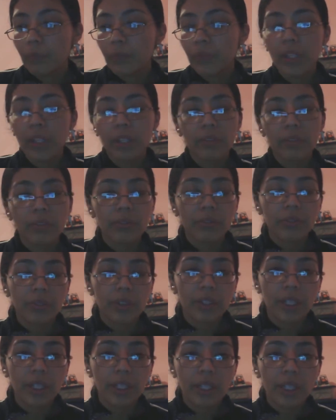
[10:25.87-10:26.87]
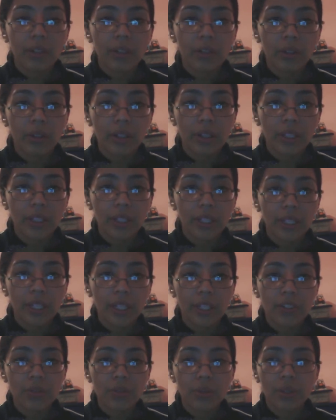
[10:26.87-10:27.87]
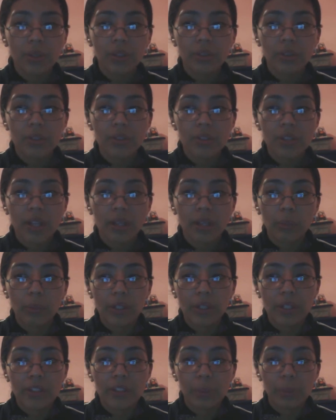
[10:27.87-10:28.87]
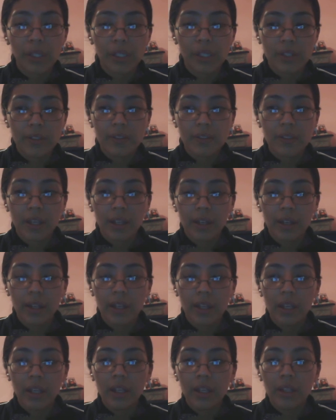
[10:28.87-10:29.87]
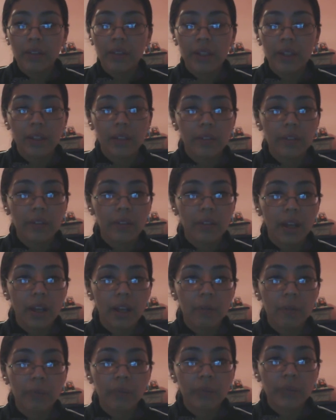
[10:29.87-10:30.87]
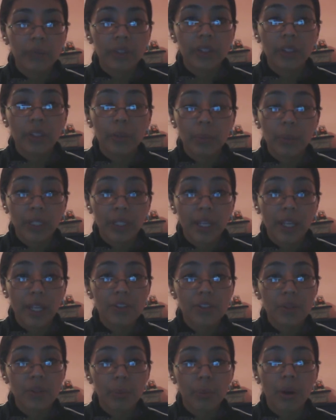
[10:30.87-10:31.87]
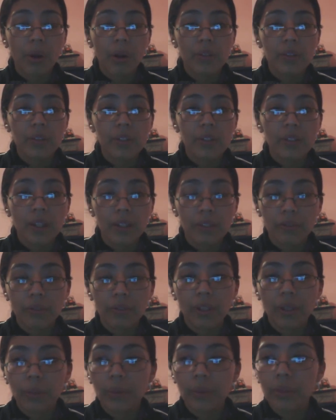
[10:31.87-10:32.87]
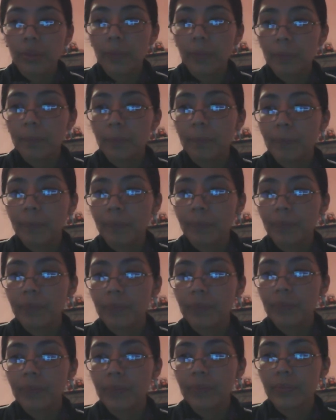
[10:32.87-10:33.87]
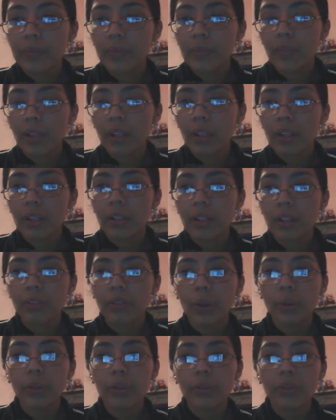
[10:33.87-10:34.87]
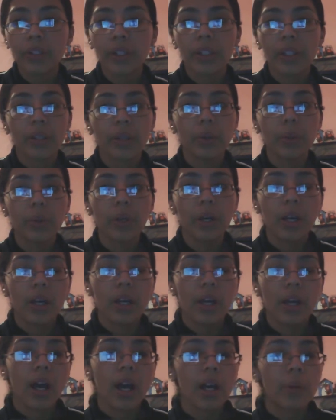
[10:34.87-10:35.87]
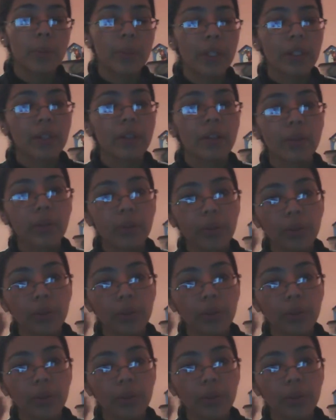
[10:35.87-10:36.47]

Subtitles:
If they cannot engage or understand what is being said, then the communication process has failed. And I found a video about a little